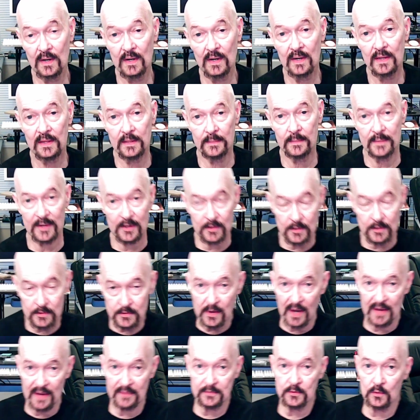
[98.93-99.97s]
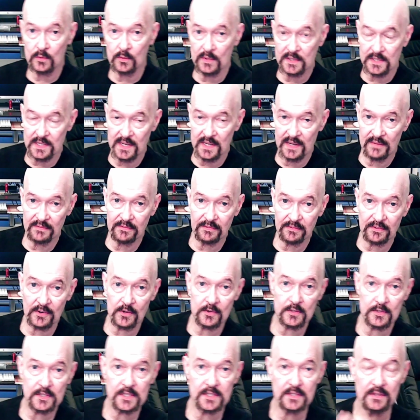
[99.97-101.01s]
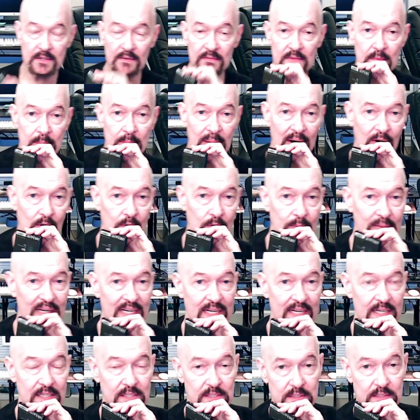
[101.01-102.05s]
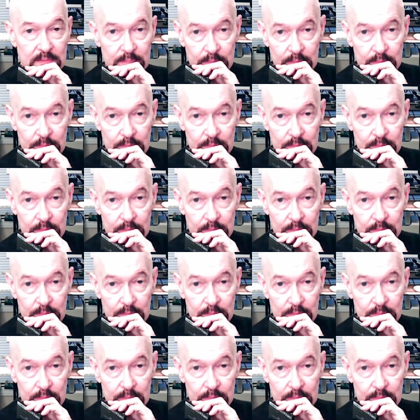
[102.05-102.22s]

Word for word: The mirrored drive door is the first of the PowerMacs